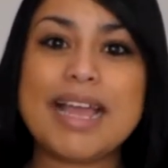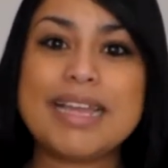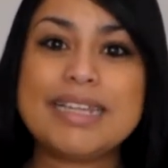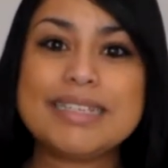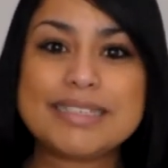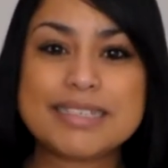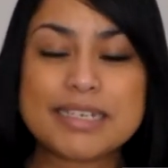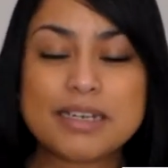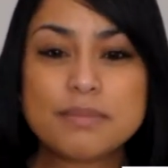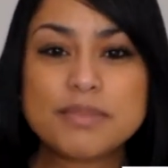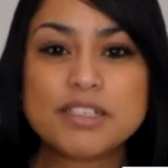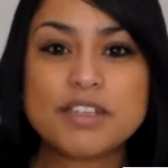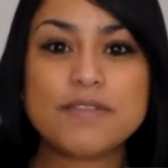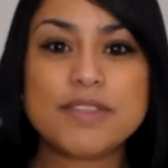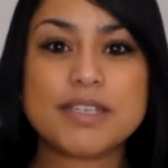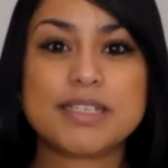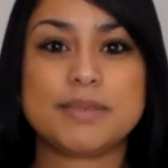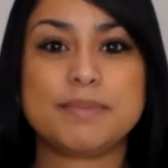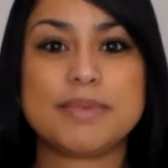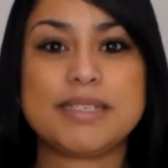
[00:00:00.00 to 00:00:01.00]
Now, in terms
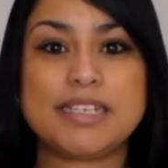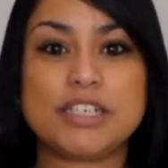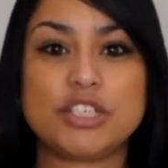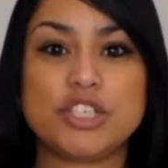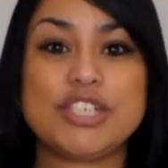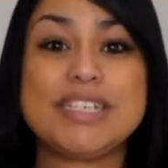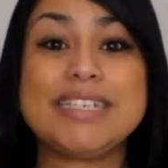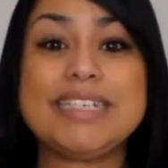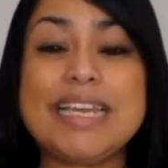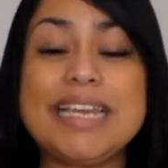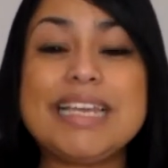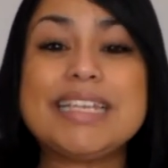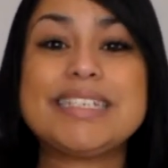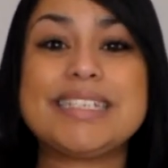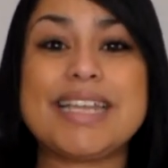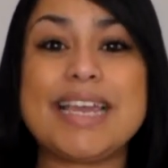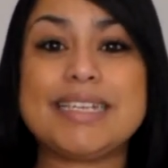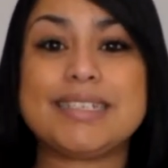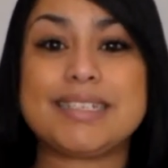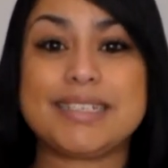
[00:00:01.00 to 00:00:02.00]
of this position, it
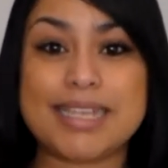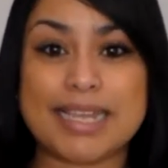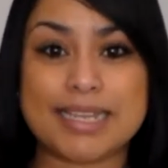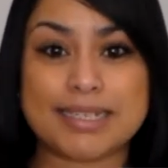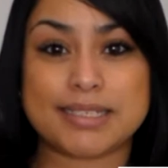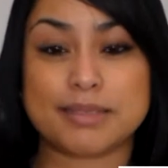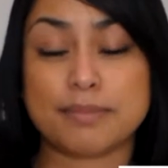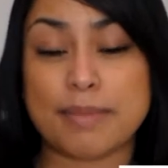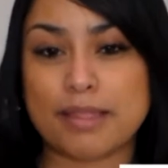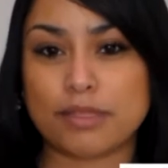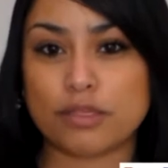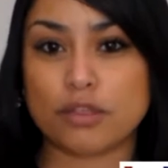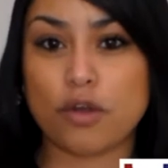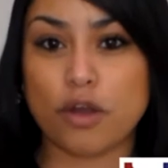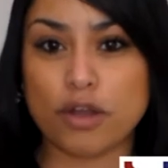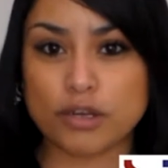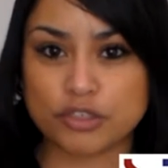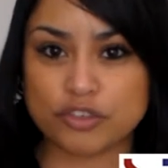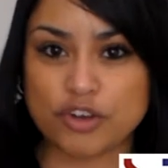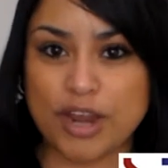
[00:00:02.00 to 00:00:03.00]
is a 6 month
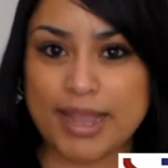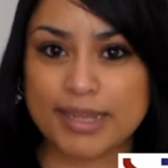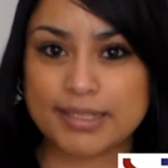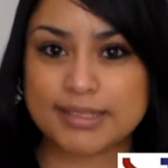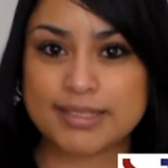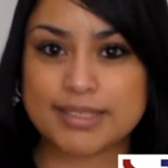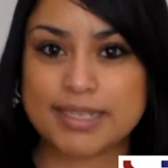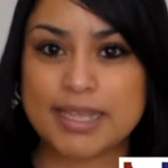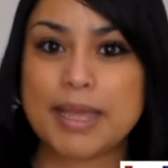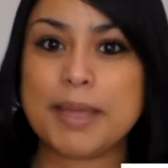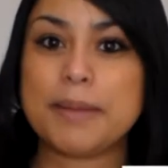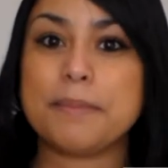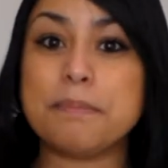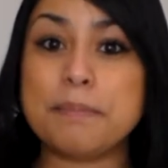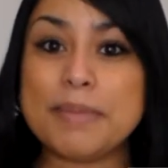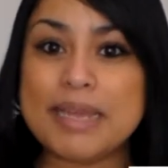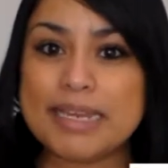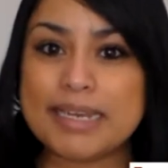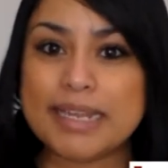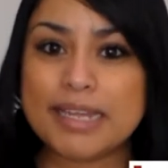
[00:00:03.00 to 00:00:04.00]
contract,
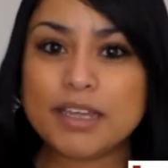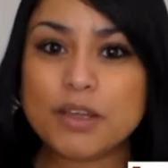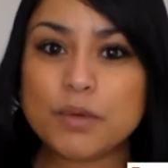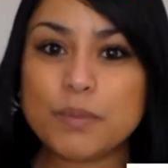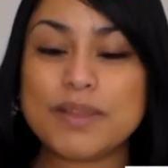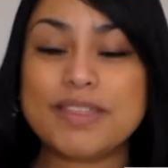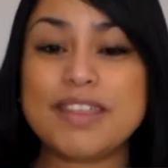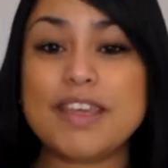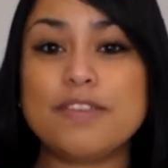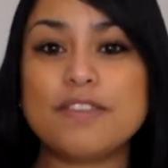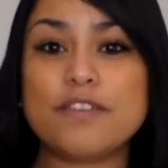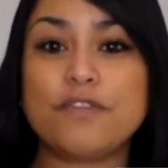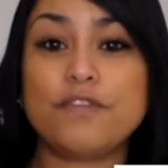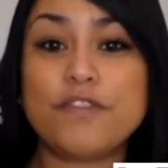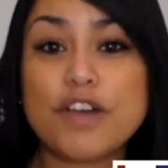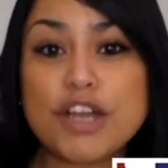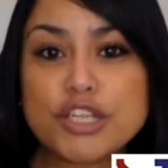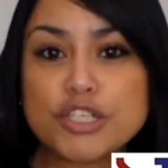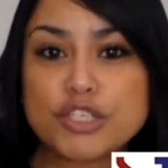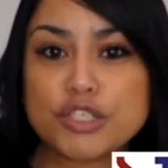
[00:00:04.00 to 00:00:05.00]
meaning within the
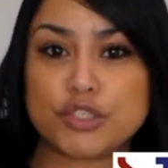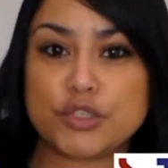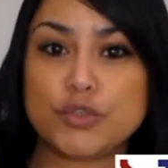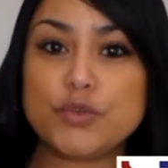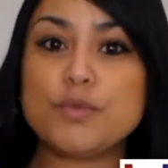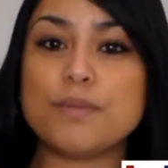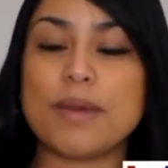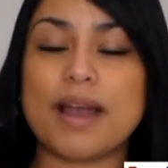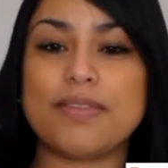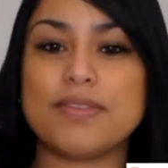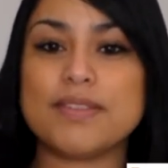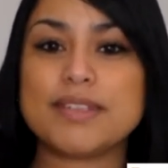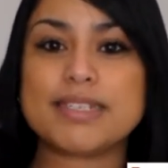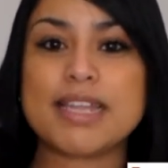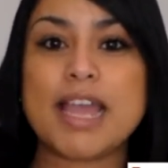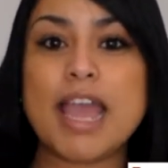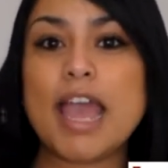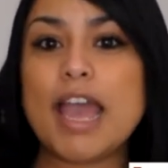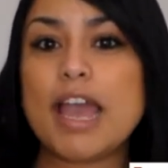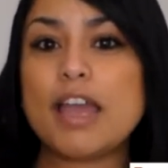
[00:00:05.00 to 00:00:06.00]
first 2
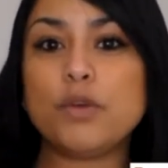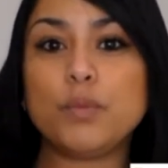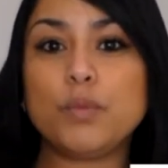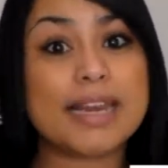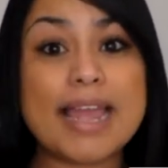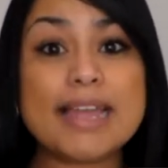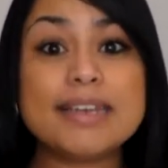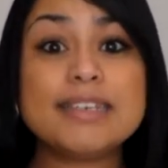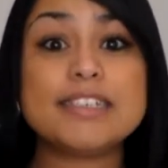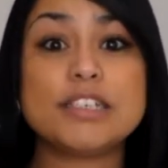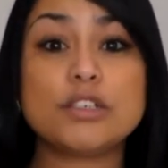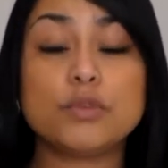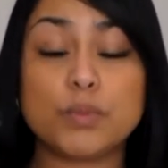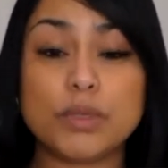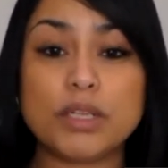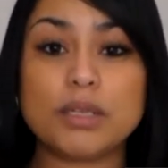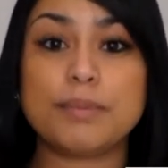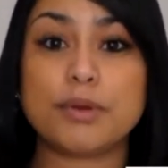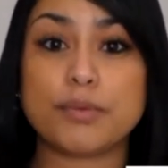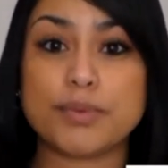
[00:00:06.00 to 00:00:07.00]
months, the candidate
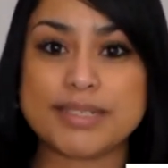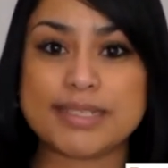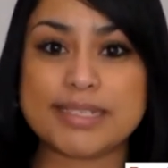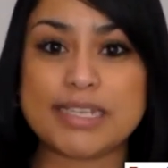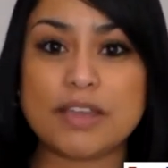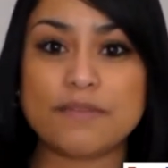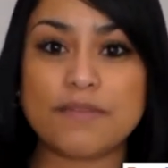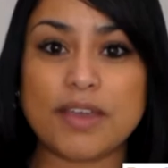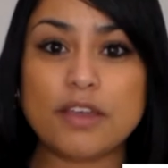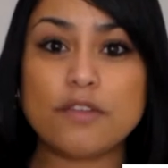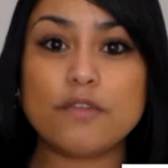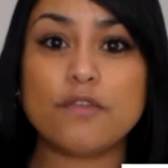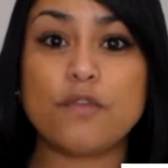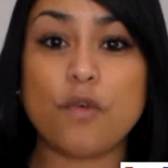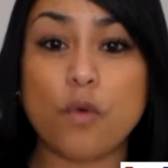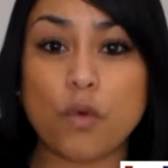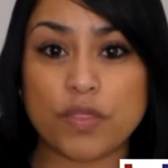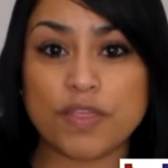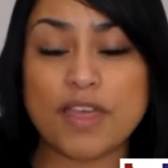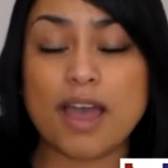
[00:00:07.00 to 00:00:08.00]
will be receiving
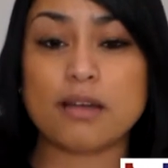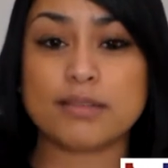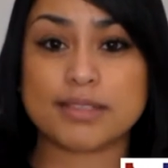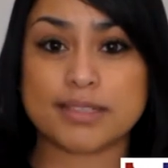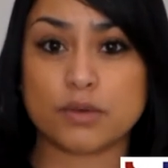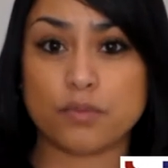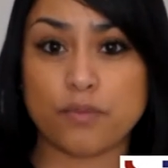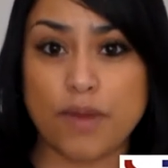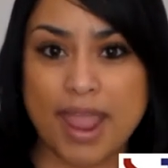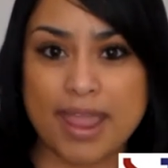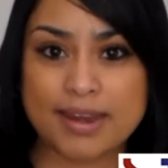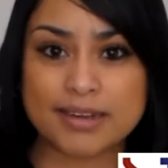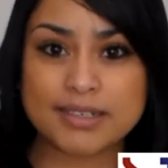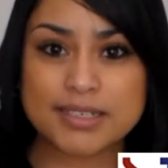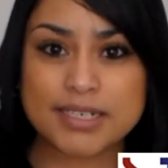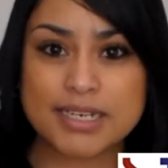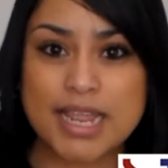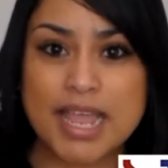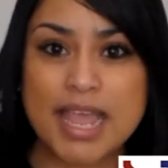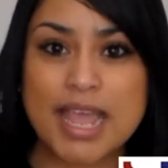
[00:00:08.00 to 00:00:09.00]
4,000
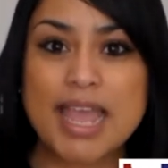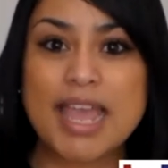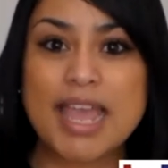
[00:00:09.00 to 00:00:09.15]
rand.